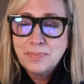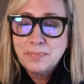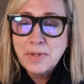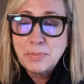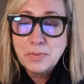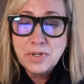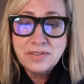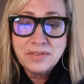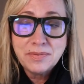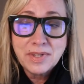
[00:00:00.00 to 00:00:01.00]
people would
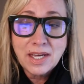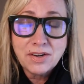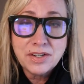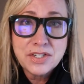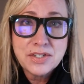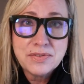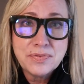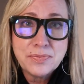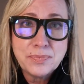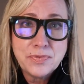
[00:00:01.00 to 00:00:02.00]
get auditions
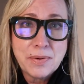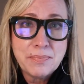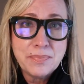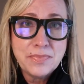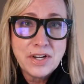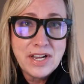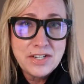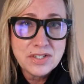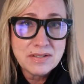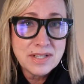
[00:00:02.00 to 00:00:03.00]
from their
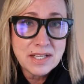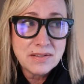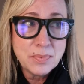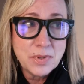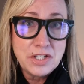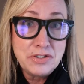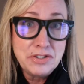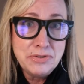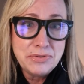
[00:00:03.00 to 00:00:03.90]
agents. That's what you'd do.